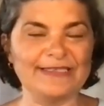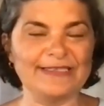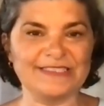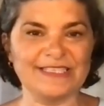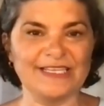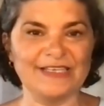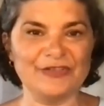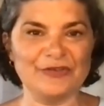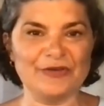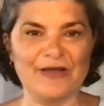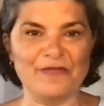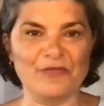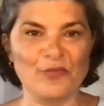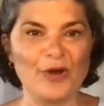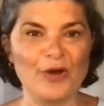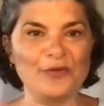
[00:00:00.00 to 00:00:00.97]
Just say, do you
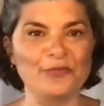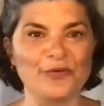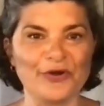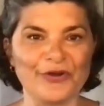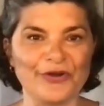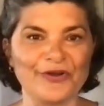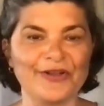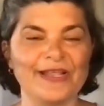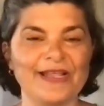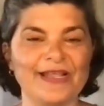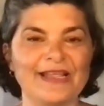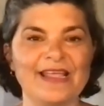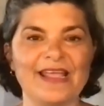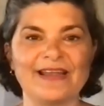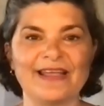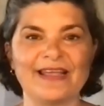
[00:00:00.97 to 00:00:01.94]
have one word?
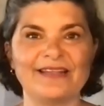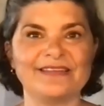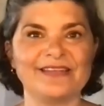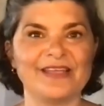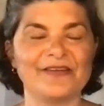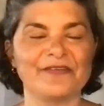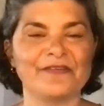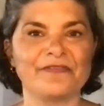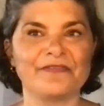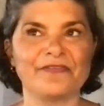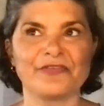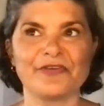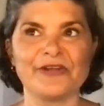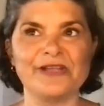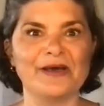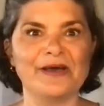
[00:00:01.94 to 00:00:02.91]
And I said,
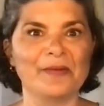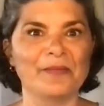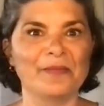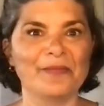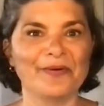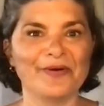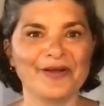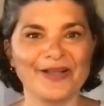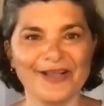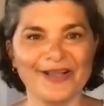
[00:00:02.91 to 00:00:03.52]
freedom.